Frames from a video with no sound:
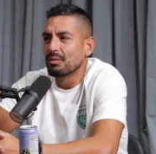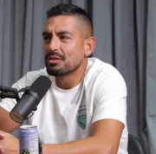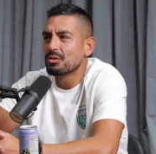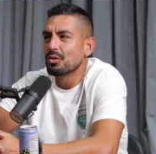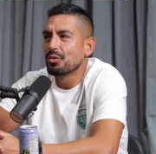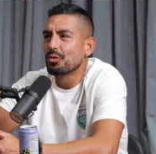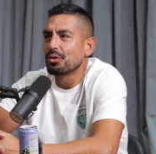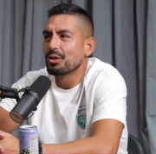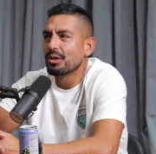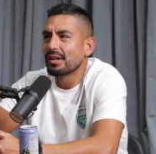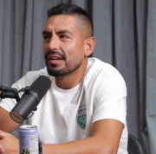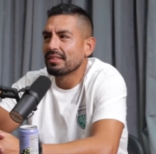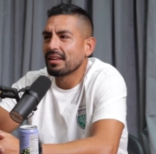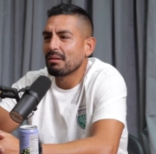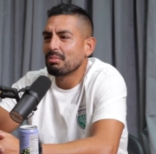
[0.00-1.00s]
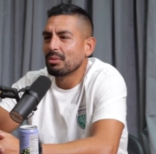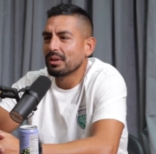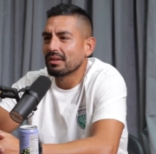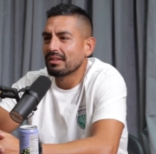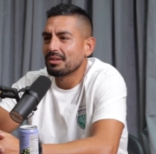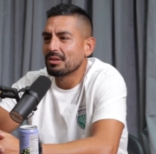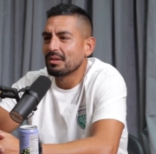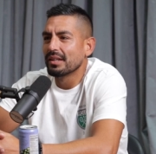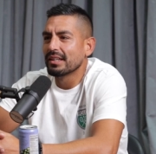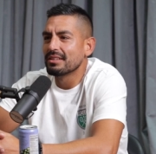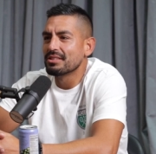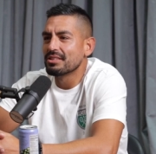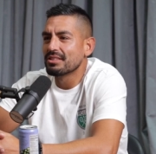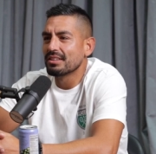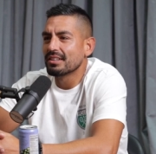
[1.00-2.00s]
And what's going through your head at that point? Are you like,
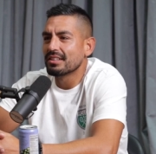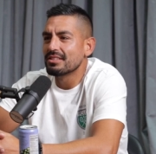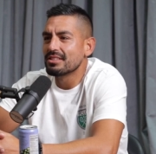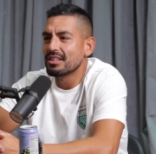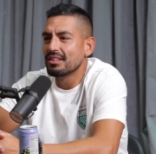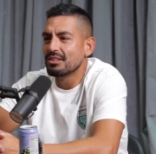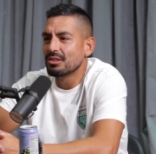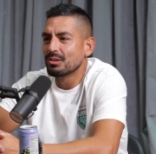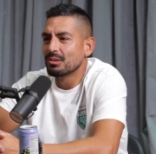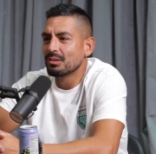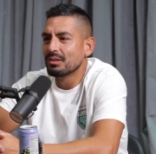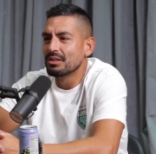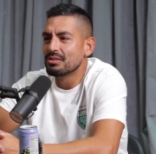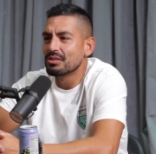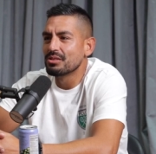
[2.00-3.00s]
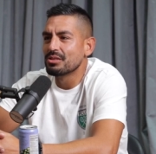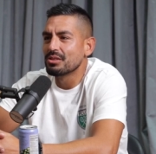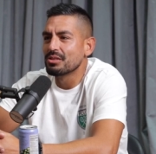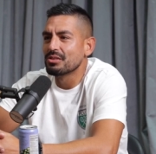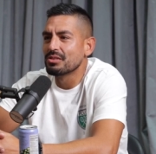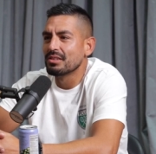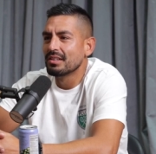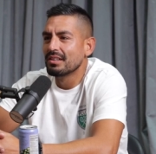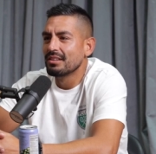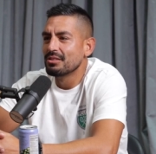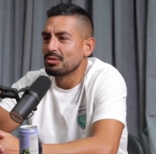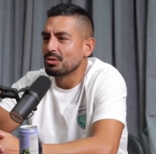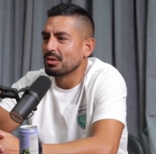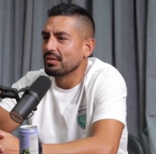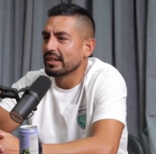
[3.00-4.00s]
is this going to continue? Is this just
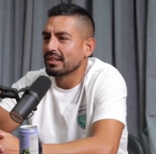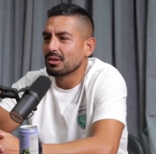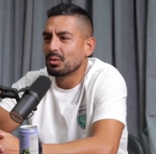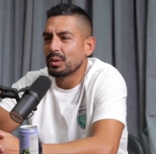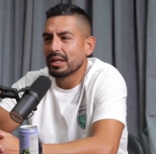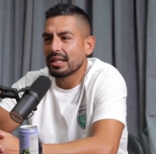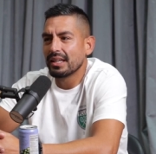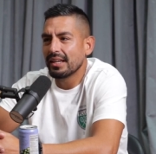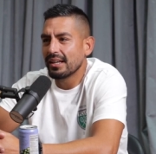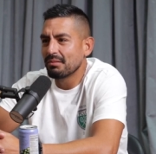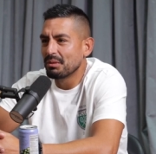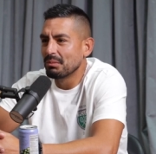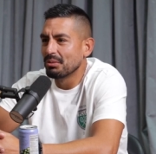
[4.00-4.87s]
sort of like a quick hit?